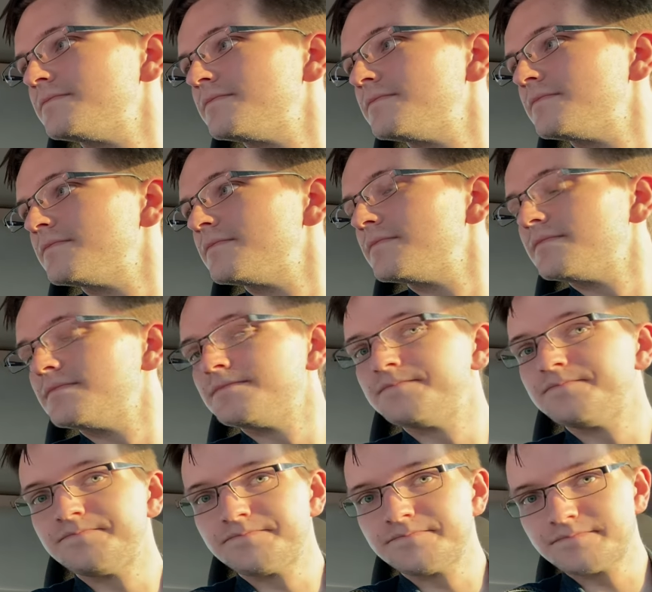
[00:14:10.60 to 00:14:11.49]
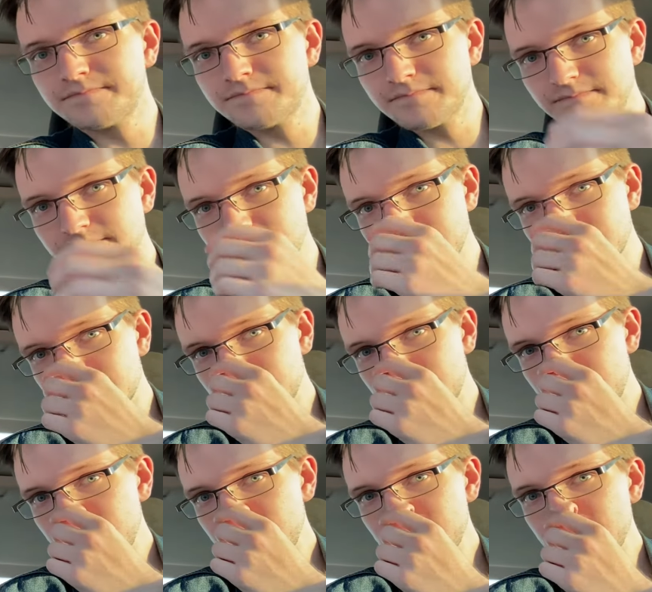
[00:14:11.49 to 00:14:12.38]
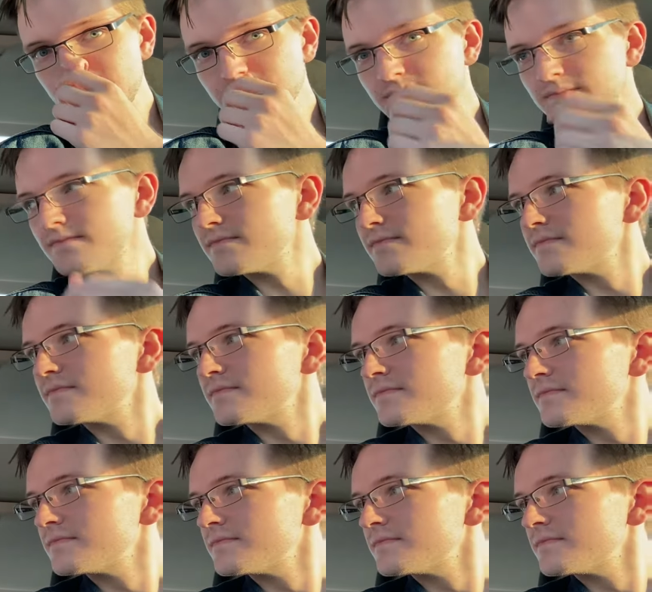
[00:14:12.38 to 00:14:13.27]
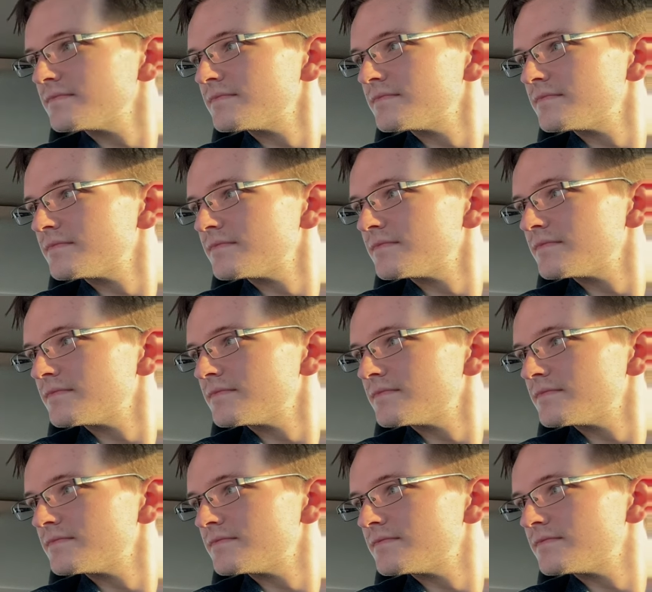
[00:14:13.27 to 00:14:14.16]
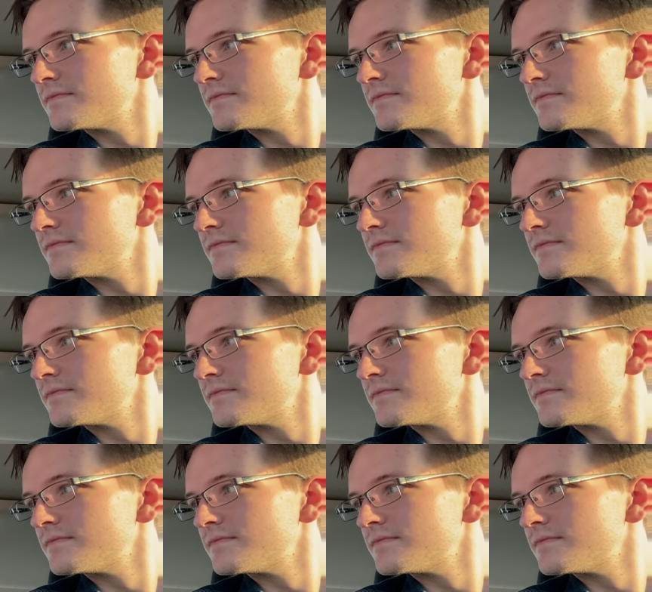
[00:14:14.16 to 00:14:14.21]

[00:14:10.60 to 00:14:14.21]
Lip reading: [no speech]